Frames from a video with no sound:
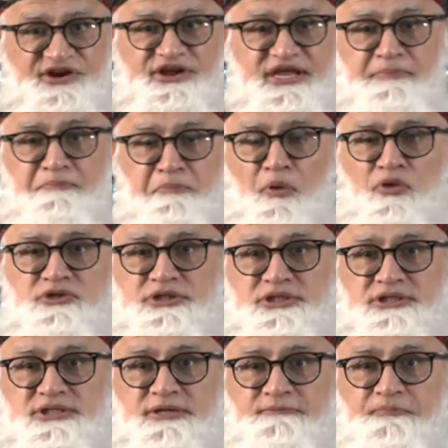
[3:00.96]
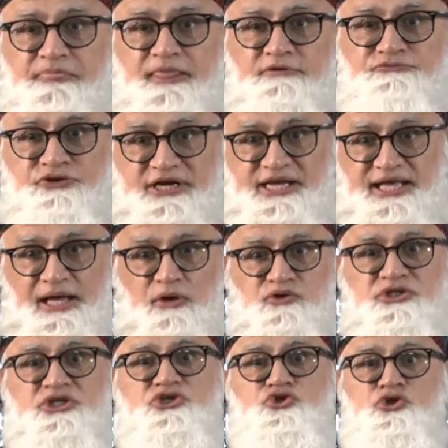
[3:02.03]
important for an
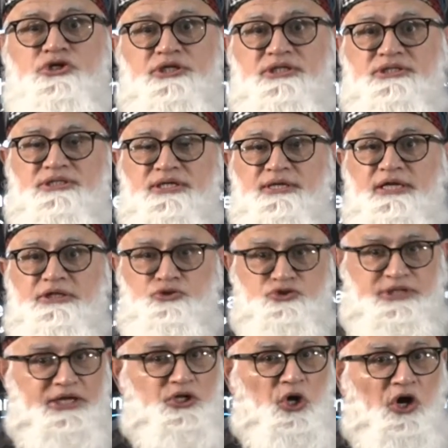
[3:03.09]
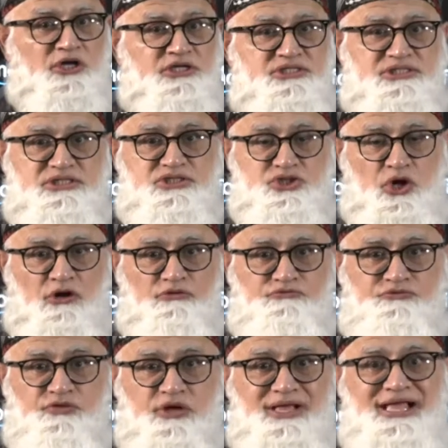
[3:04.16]
accounting student to take cognizance of.
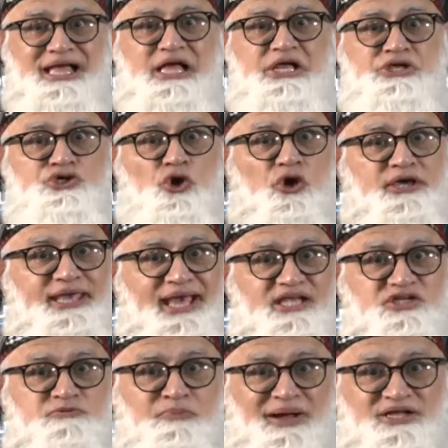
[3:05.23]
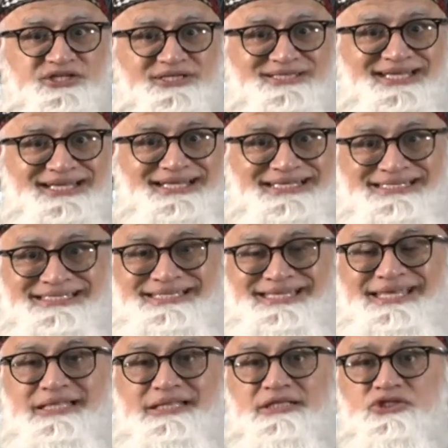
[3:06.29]
Your cash budget
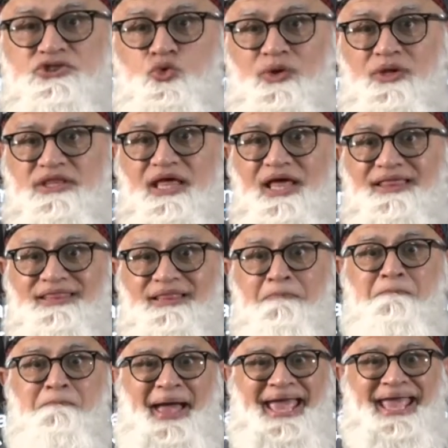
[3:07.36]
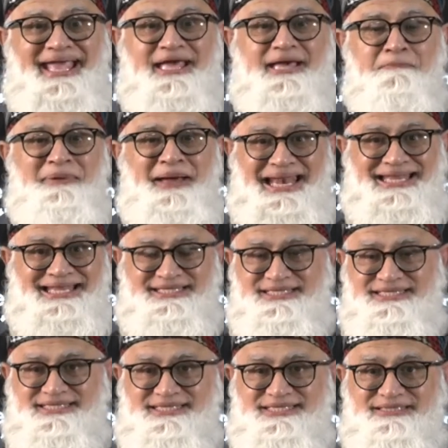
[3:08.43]
deals with the bank
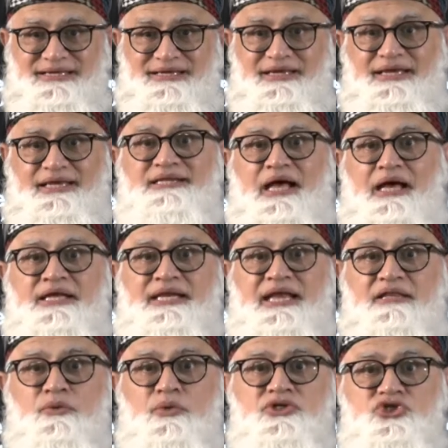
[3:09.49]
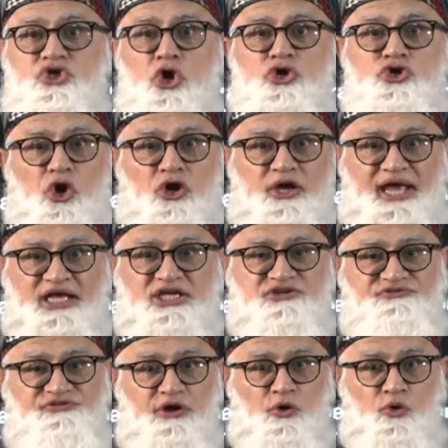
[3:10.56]
balance. In other words, your cash
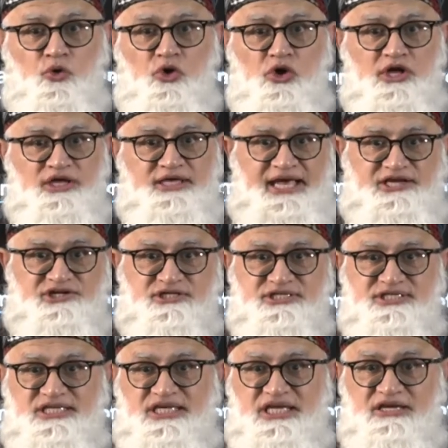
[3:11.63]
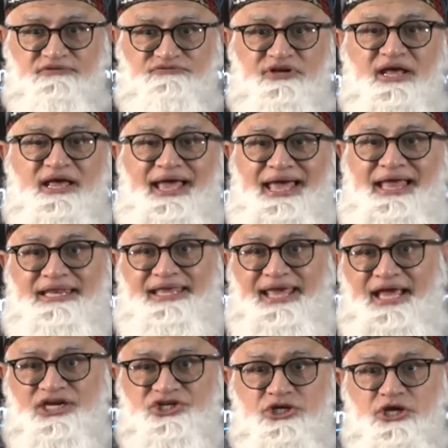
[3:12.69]
flow, cash received and cash